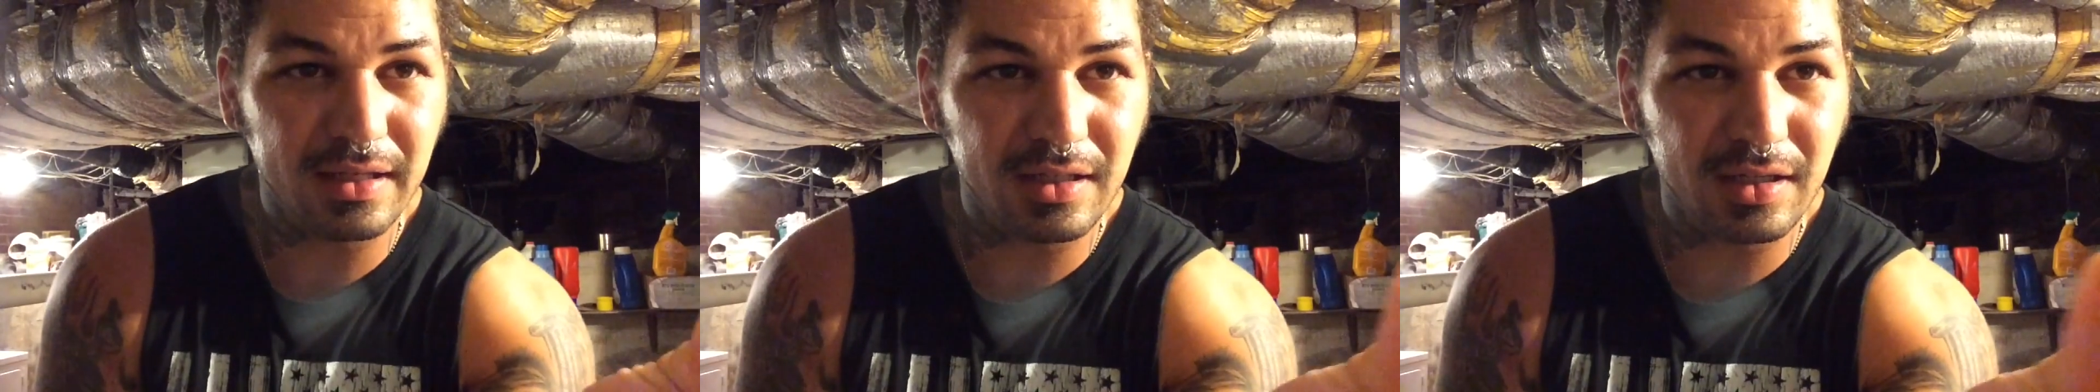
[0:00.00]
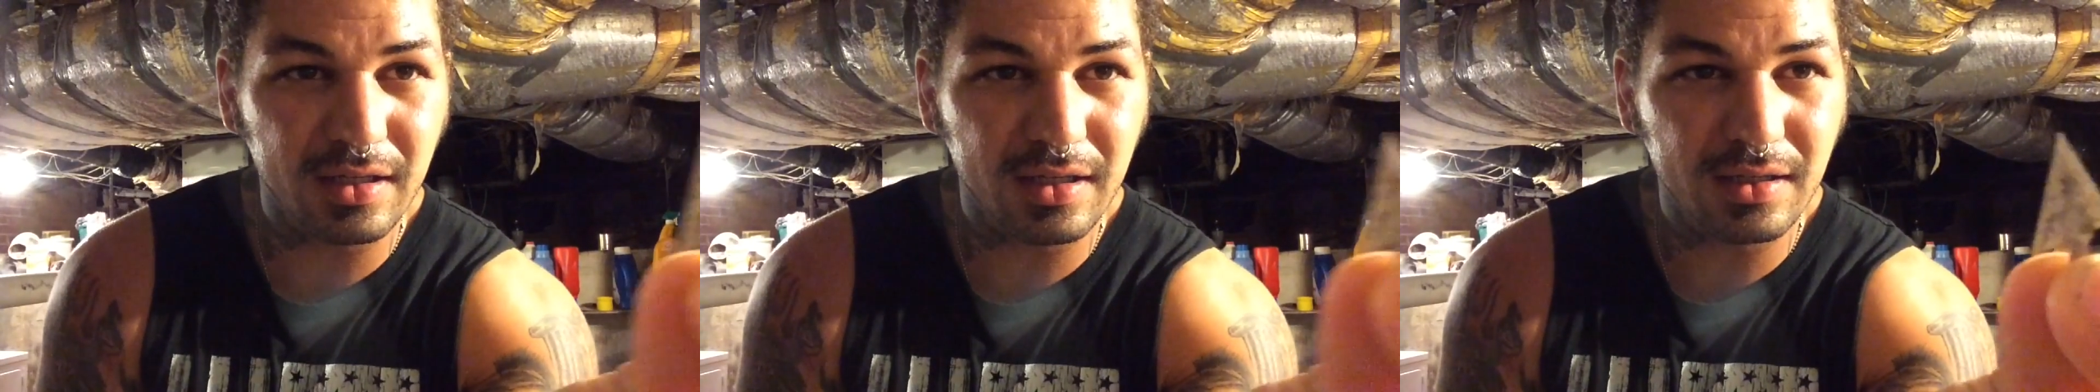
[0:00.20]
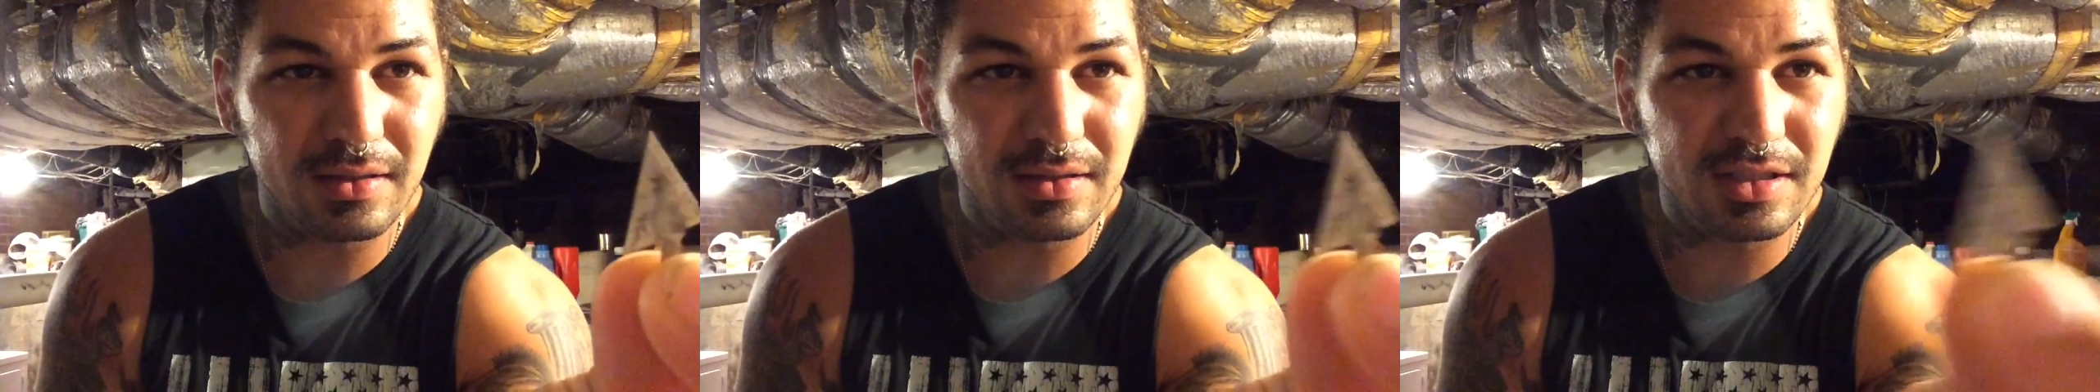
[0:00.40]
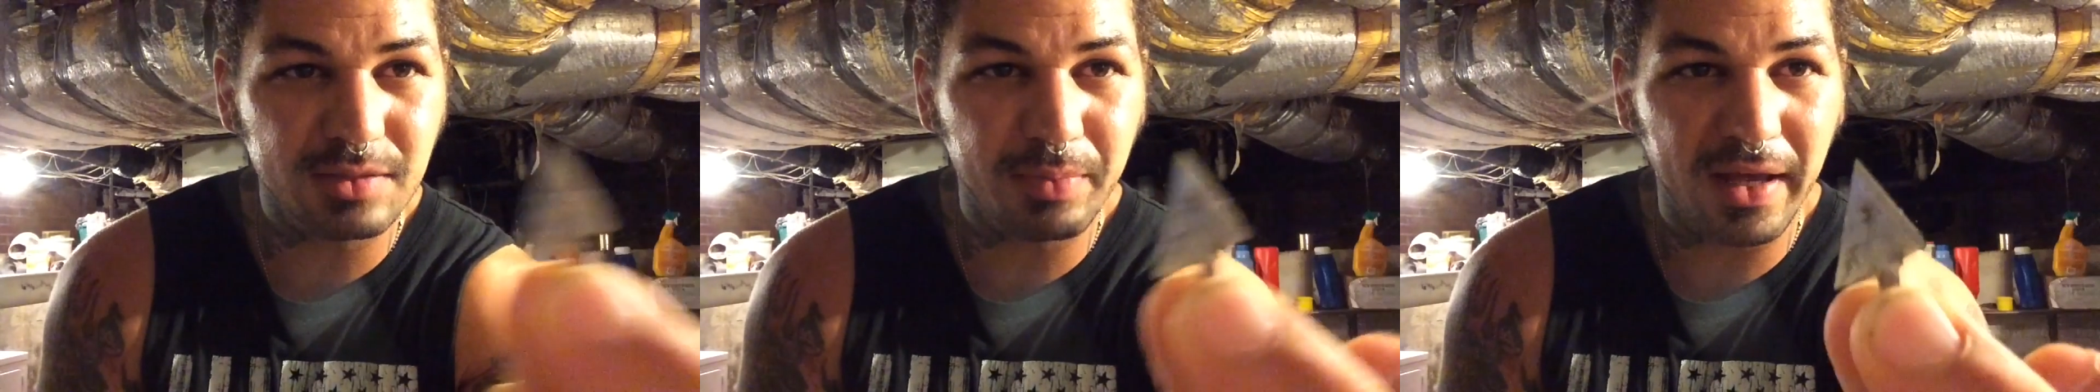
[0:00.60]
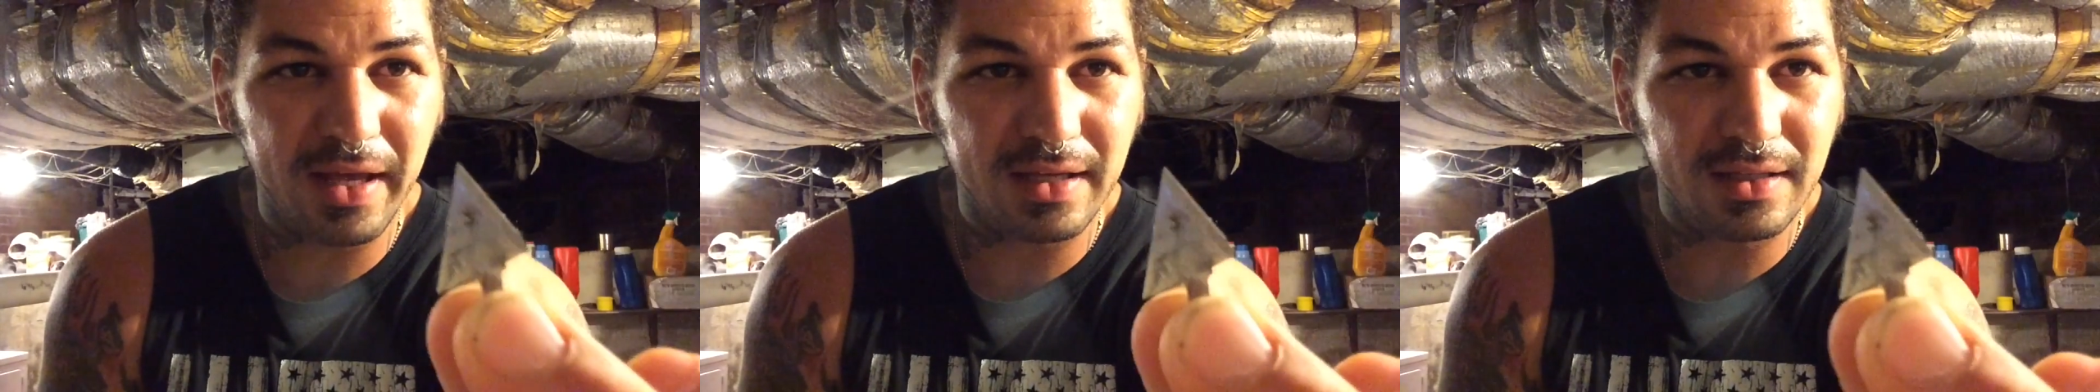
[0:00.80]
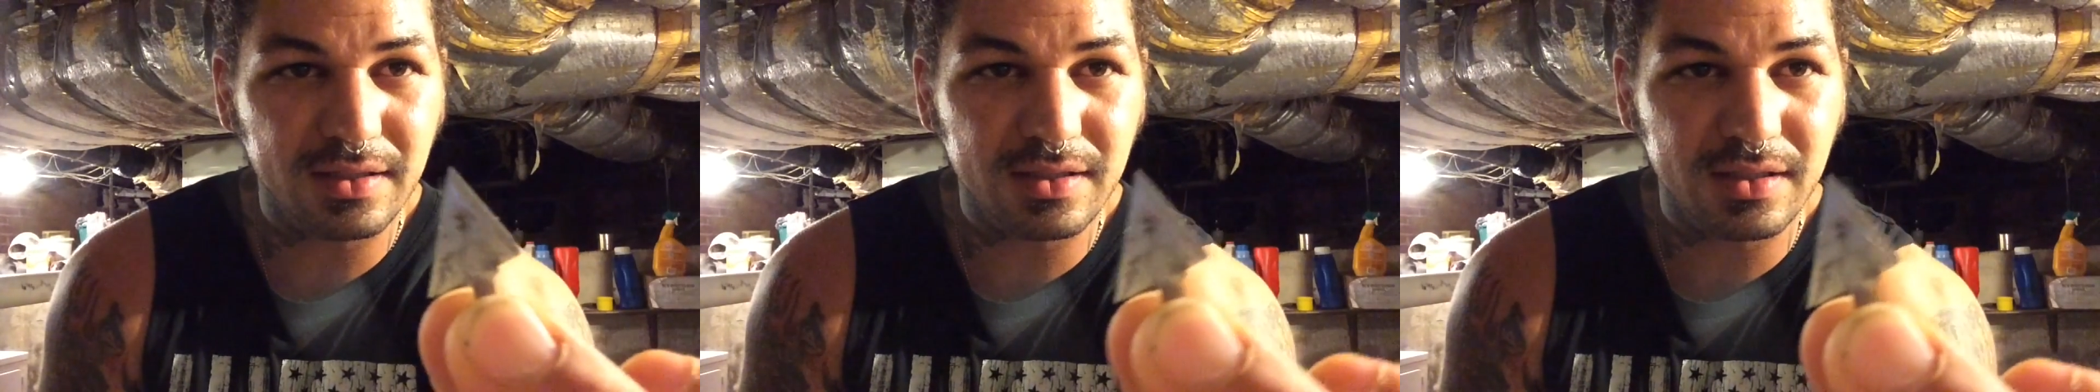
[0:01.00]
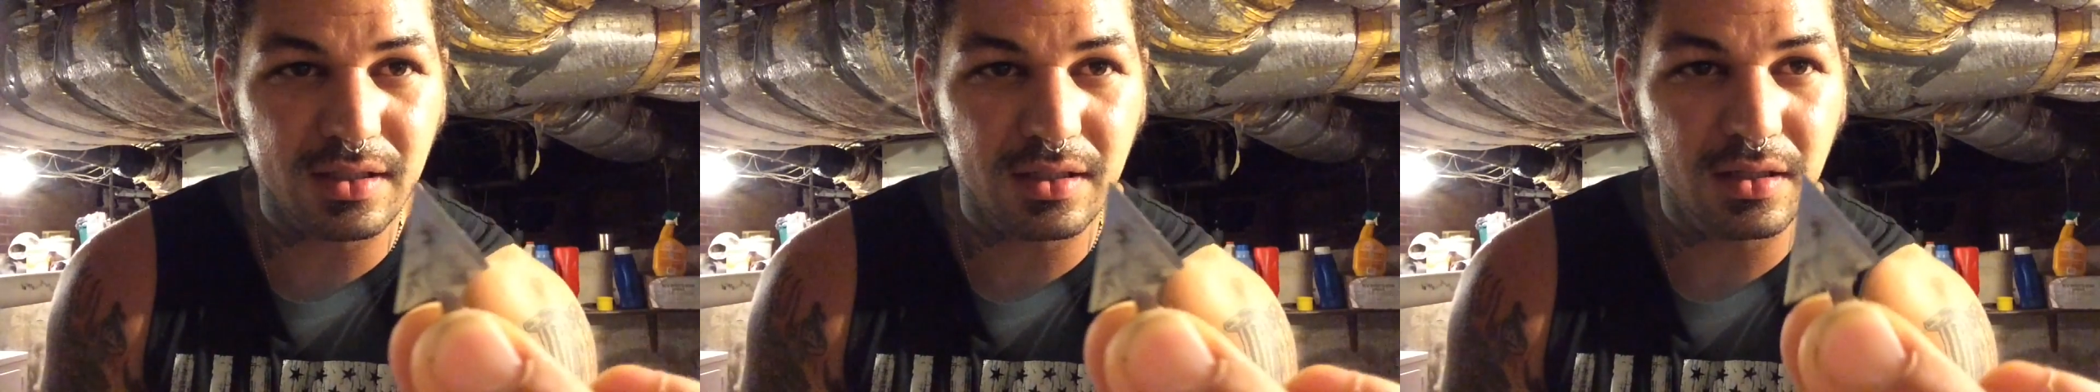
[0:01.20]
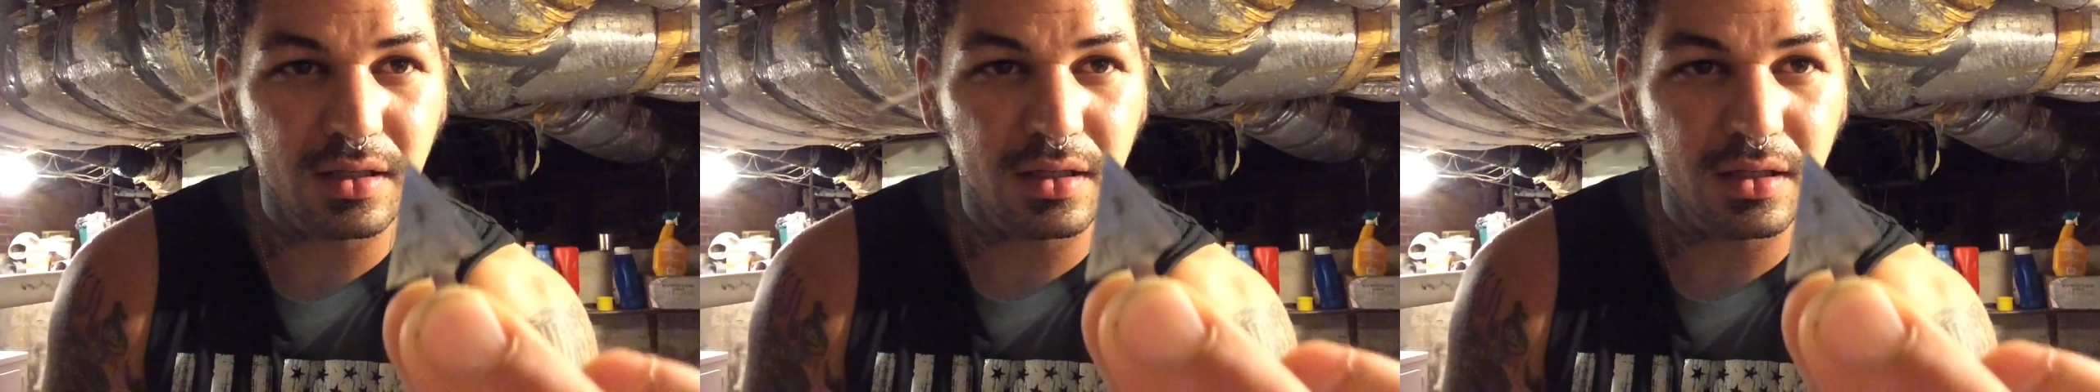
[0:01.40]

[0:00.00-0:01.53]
into specks